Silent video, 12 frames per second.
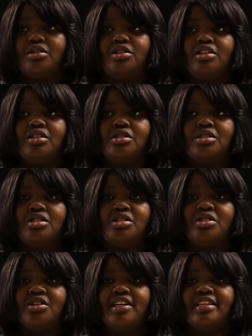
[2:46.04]
Just
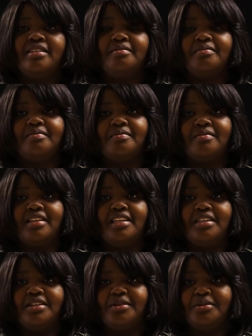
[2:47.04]
straight,
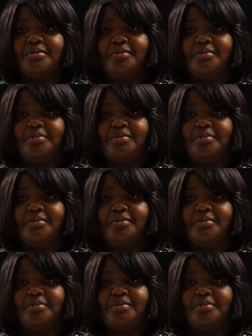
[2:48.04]
thank you.